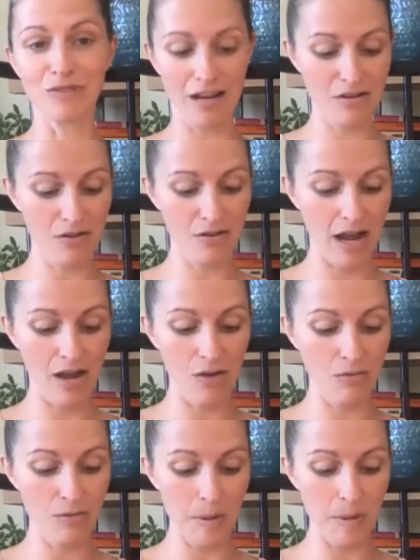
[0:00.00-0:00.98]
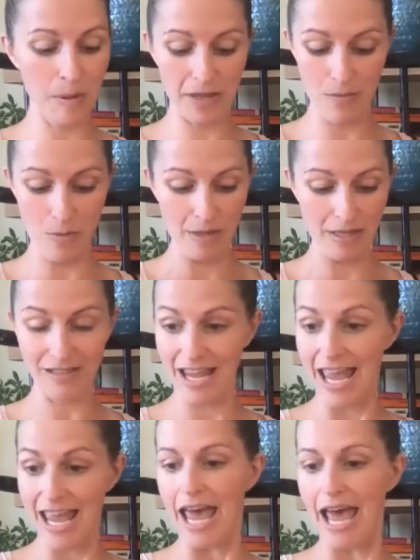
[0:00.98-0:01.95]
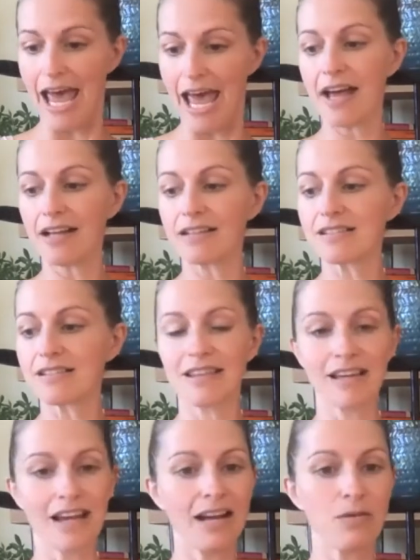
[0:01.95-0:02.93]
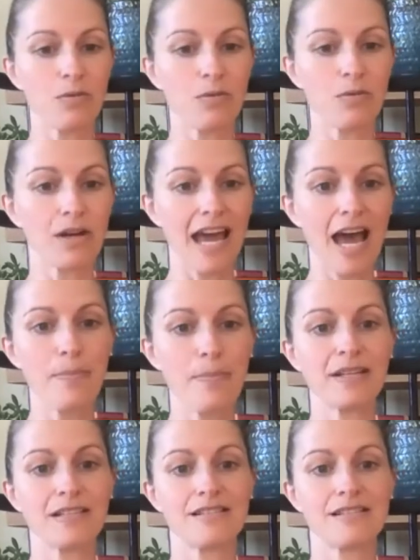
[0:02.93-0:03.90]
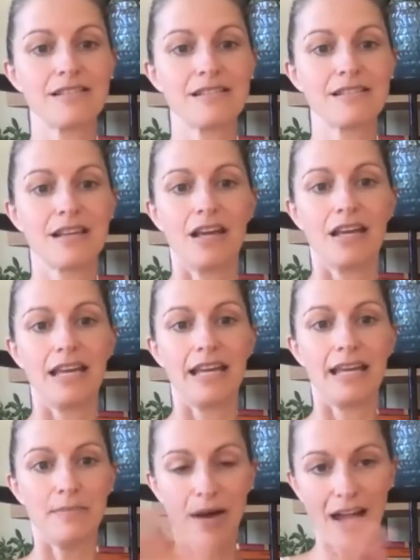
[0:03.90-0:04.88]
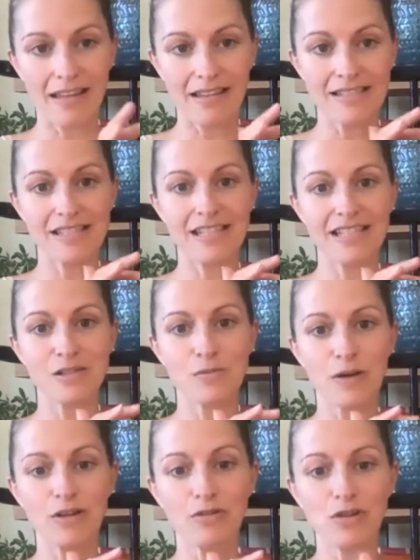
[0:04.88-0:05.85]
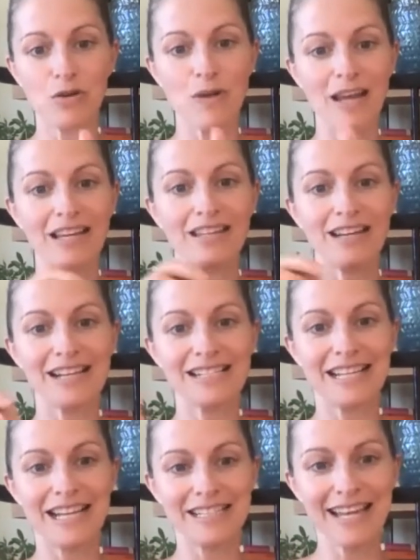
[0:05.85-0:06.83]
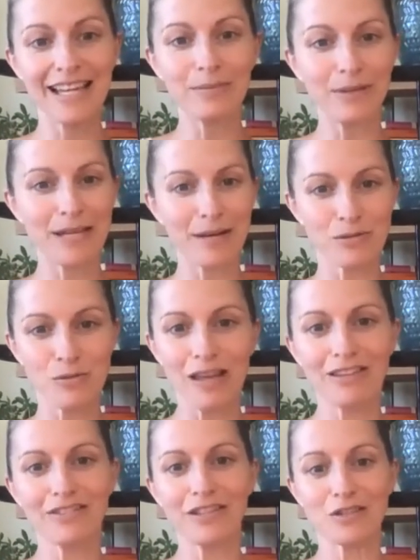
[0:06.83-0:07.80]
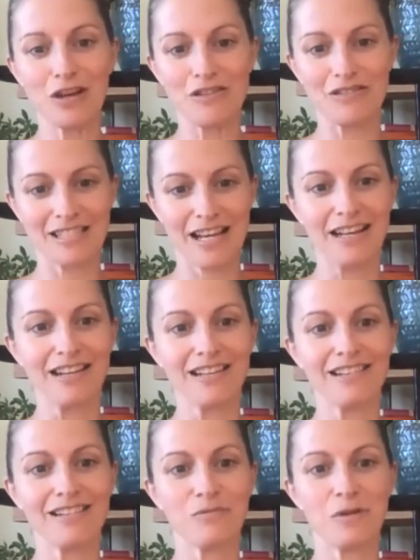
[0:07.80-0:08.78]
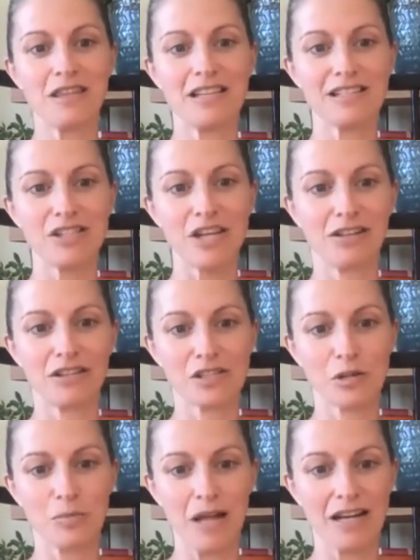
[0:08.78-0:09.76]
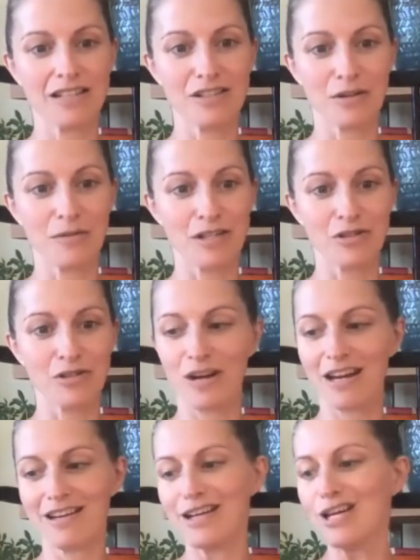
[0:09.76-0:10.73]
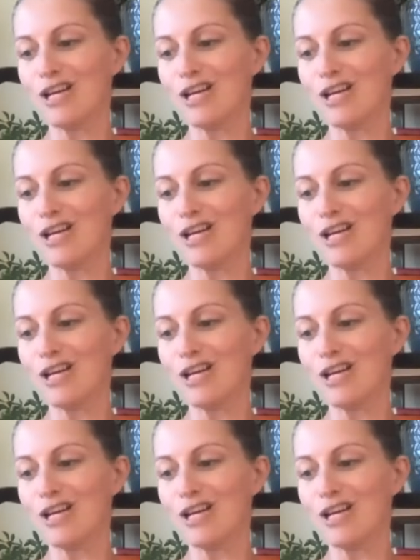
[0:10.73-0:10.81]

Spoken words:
I don't know, I'll remember that moment. And that's the kind of work that happens in behind the scenes, where you don't recognize it until it becomes relevant all of a sudden when these generational planets are retrograde.